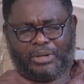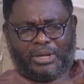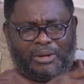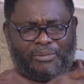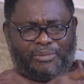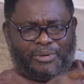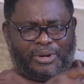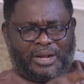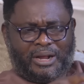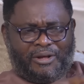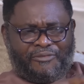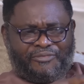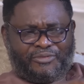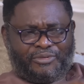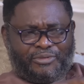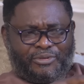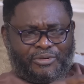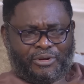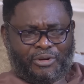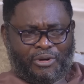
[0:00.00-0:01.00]
I will have
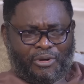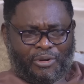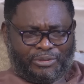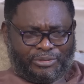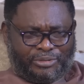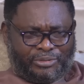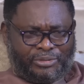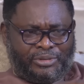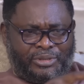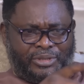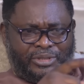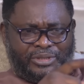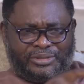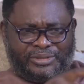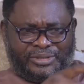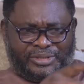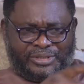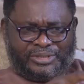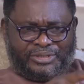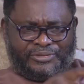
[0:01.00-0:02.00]
to call
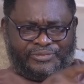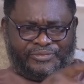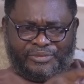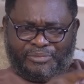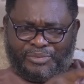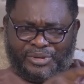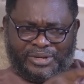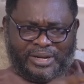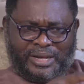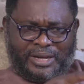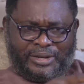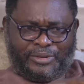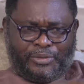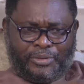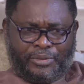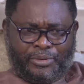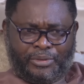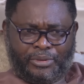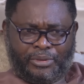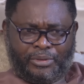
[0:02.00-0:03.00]
this Fumilayo.